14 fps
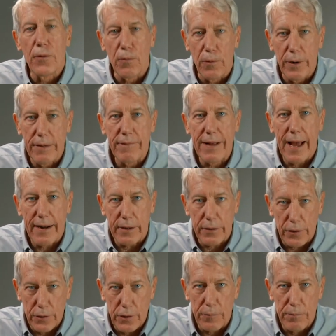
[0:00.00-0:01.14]
we've got a
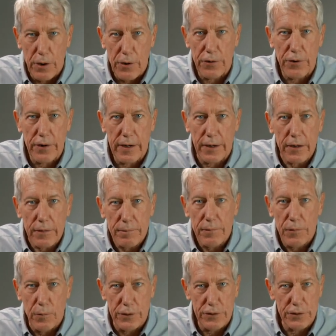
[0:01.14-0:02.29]
good motor here,
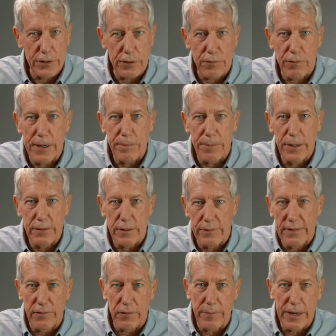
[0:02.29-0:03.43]
which is a great piece of
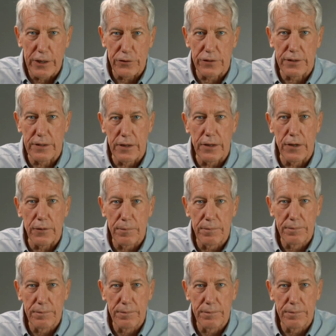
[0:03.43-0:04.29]
information to know.